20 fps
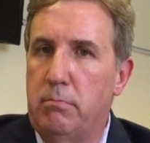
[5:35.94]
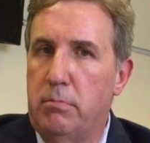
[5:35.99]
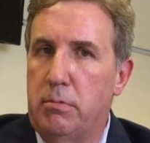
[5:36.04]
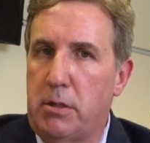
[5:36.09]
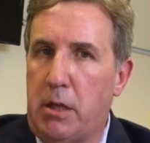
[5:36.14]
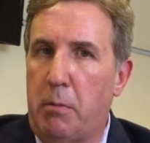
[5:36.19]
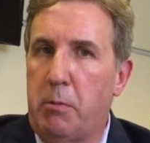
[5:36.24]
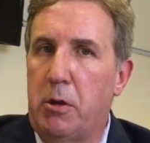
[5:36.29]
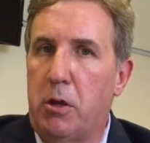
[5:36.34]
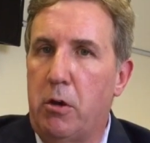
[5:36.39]

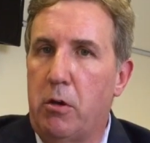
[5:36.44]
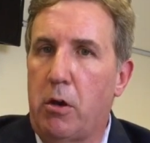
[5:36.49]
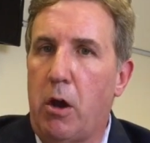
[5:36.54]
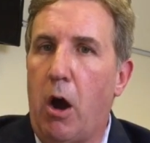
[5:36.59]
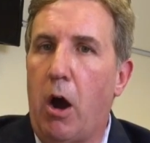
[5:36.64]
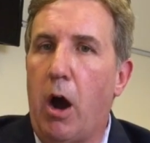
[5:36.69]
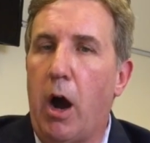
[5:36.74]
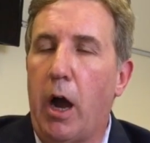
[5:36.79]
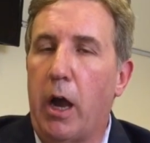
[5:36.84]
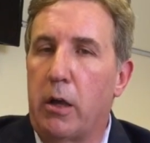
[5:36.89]
some of you
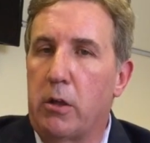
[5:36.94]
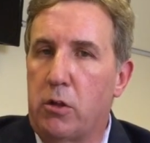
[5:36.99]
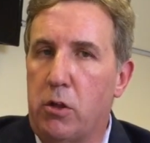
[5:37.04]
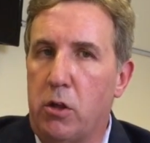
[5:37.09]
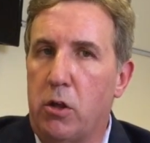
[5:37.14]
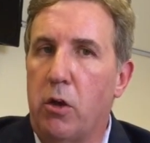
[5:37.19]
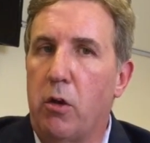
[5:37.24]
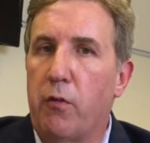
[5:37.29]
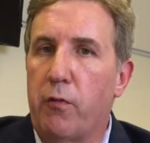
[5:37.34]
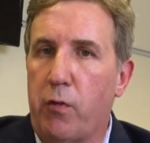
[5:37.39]
guys,
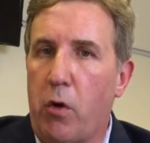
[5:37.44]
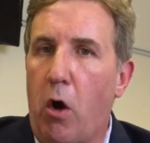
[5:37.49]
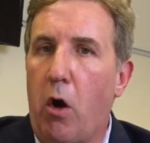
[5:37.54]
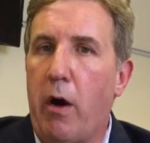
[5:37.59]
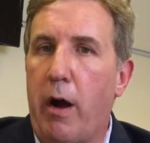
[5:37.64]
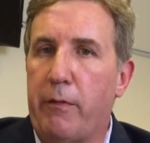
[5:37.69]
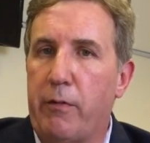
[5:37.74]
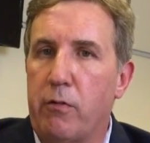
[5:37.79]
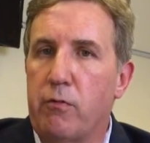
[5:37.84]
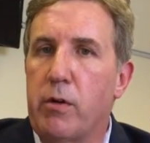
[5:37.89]
you've got
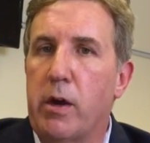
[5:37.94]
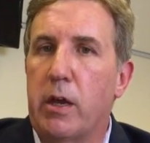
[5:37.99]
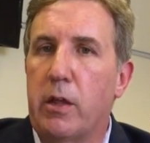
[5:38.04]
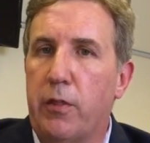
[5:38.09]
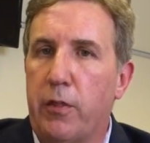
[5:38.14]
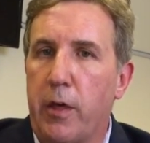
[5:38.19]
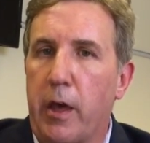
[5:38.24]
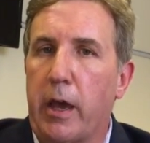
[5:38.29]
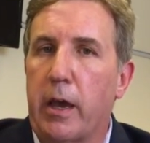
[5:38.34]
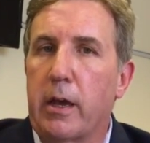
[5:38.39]
to have a
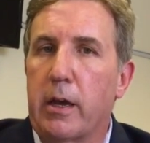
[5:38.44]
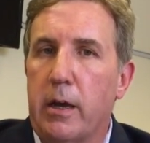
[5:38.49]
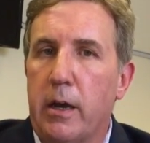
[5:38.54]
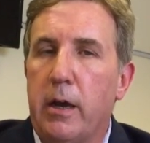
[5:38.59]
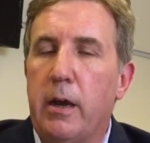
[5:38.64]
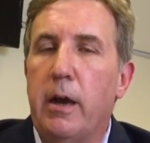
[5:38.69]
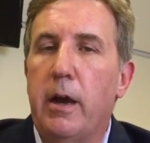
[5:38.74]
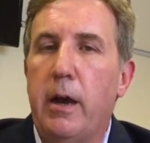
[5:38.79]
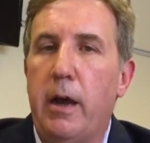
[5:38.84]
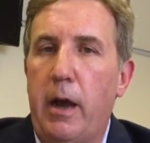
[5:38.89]
rethink
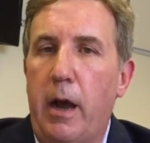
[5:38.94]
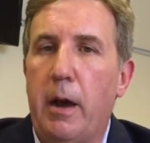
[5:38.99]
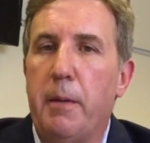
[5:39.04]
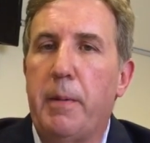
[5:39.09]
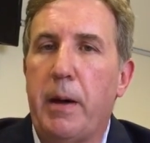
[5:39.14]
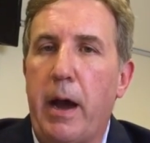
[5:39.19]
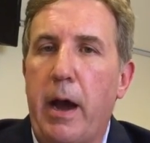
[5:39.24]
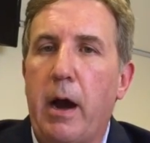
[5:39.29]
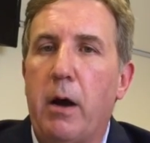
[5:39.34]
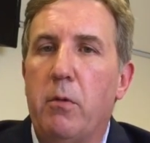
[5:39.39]

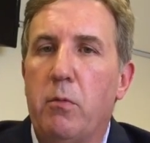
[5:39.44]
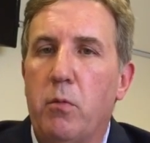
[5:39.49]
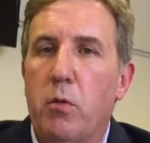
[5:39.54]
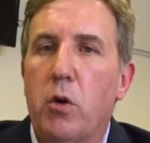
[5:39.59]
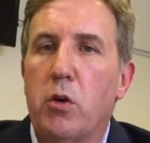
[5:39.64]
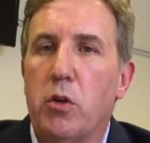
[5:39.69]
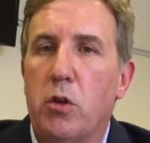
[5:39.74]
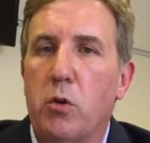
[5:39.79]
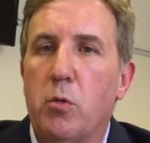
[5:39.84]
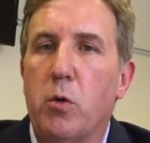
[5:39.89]
about
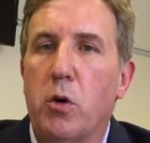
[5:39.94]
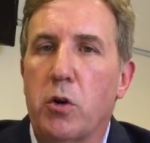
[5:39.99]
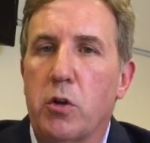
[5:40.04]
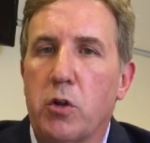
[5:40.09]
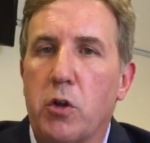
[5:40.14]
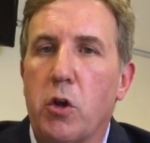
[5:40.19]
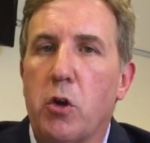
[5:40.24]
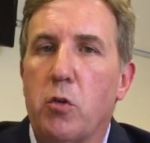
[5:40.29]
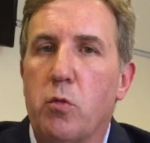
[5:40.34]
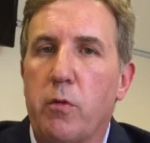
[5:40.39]
what you want to
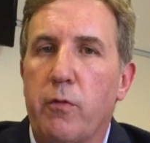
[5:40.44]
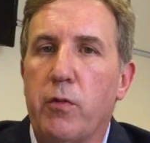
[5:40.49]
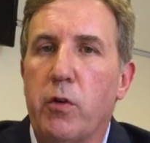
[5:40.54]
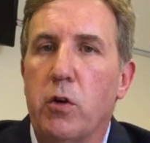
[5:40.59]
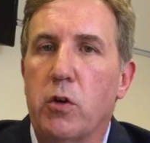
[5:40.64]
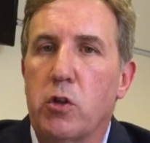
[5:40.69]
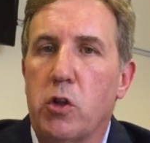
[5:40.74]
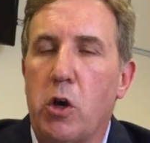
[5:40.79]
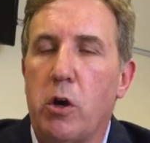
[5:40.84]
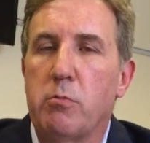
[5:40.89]
do with
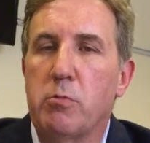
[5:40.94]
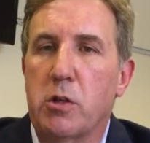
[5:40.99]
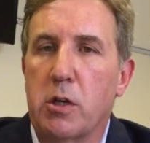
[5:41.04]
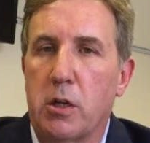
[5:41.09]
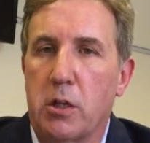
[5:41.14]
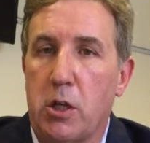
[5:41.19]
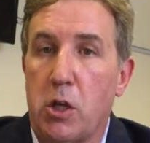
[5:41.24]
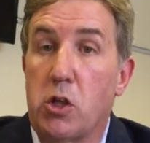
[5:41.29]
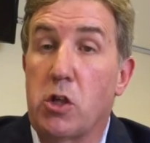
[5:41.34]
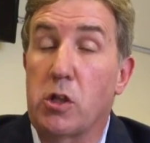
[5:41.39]
your terms
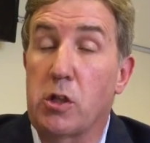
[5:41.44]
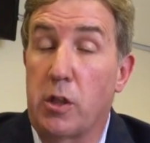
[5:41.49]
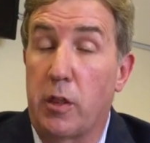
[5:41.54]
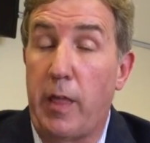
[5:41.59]
and conditions.